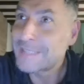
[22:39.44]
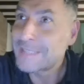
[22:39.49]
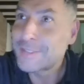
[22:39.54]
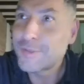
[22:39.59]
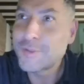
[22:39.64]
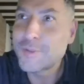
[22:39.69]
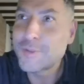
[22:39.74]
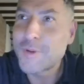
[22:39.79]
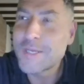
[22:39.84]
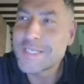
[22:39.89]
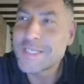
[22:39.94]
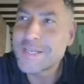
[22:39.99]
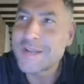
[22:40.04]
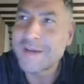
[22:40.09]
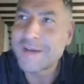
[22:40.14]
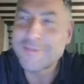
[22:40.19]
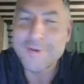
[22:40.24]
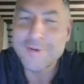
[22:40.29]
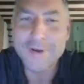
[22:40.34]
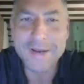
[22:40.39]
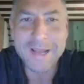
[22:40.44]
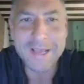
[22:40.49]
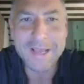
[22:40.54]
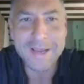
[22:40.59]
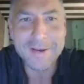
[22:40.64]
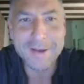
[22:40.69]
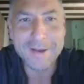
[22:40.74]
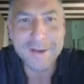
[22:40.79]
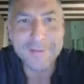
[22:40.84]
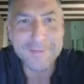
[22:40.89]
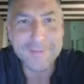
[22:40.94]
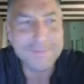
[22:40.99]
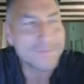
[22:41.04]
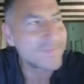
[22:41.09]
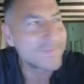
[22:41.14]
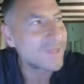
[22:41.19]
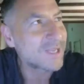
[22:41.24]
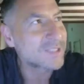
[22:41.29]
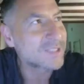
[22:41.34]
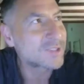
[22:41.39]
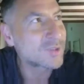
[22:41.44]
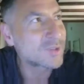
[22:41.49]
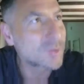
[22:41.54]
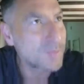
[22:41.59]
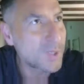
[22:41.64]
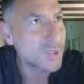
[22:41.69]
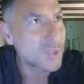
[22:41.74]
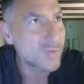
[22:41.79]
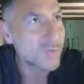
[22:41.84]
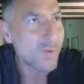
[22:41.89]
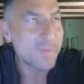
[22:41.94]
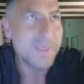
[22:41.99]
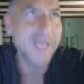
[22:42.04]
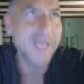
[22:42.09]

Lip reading: it's a good question. I've heard, because for